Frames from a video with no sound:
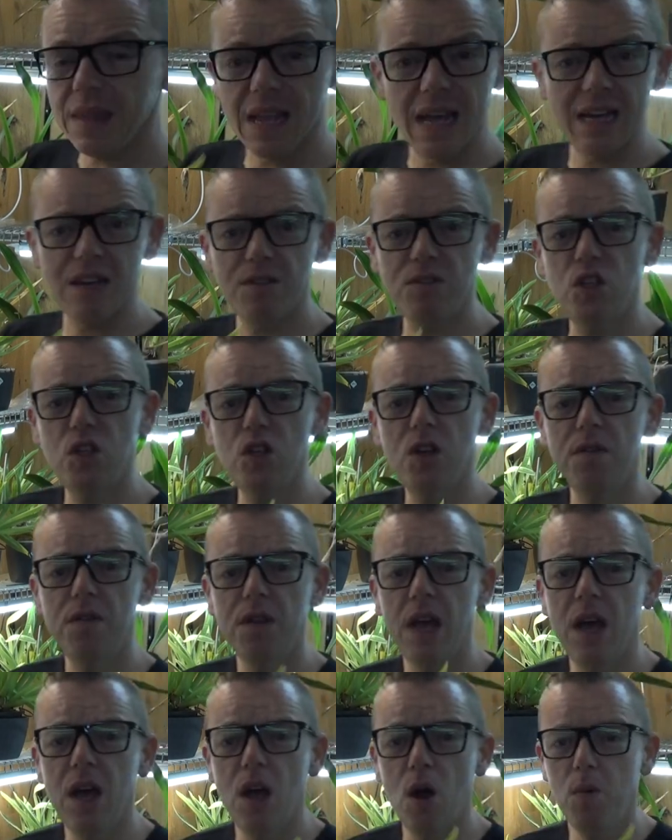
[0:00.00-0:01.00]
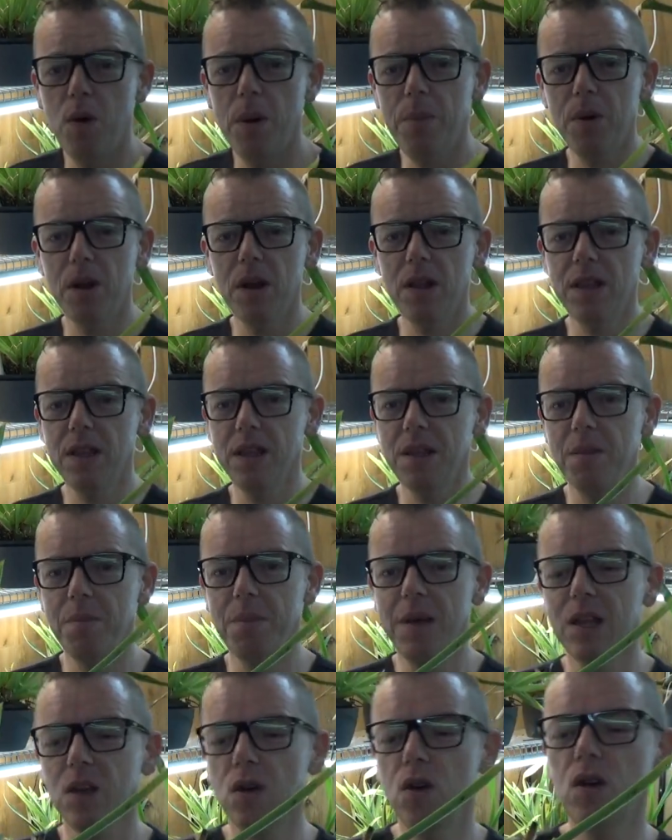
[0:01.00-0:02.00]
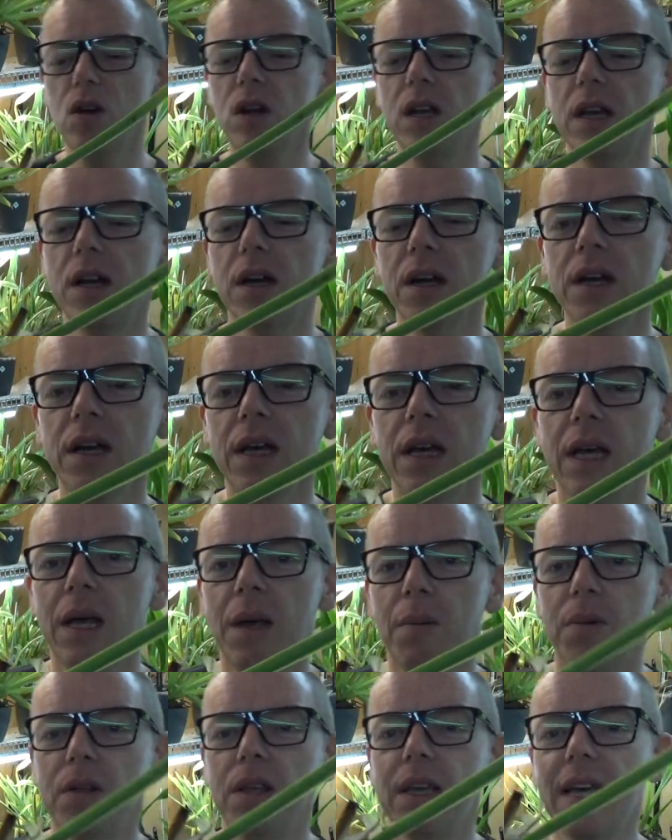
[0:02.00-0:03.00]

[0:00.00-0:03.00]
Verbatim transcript: And I should have repotted it a bit earlier, but